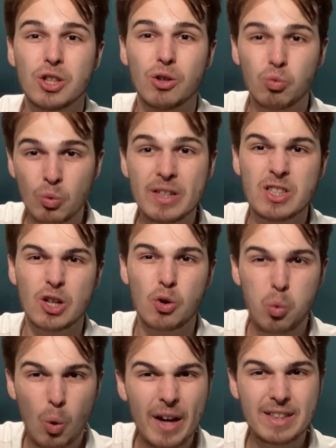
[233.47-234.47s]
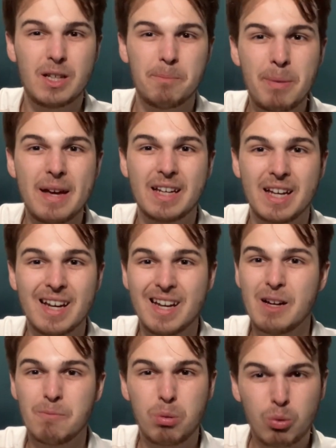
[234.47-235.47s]
there is quite a big
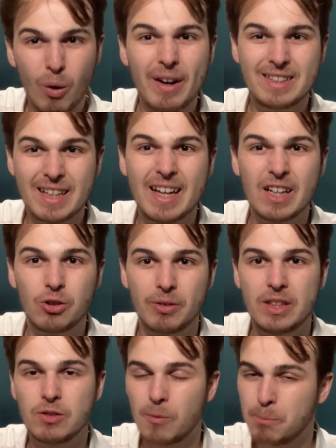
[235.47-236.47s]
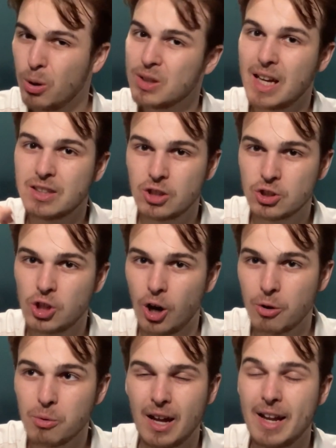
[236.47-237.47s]
price increase from Bottas to
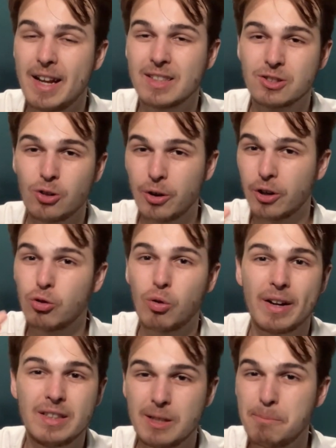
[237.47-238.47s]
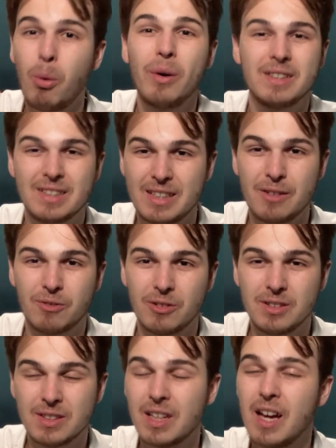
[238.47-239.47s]
Zhou, and there's not a crazy points
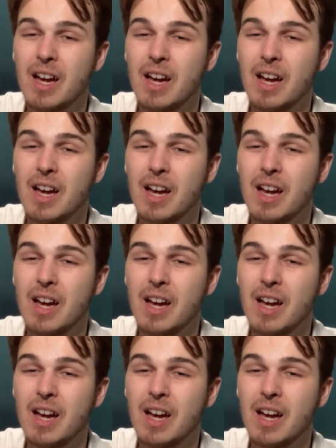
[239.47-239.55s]
difference.